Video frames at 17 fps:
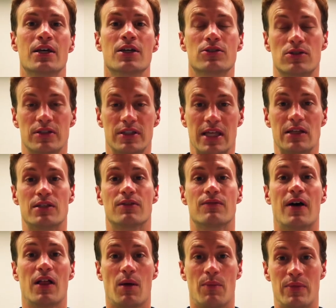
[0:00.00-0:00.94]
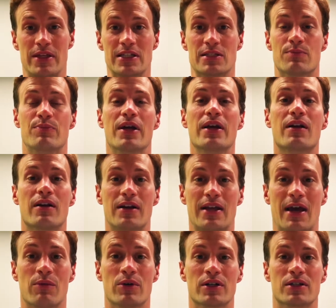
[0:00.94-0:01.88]
so that they develop these bigger
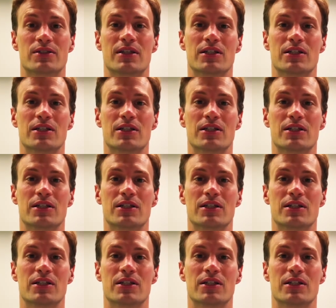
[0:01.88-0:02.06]
networks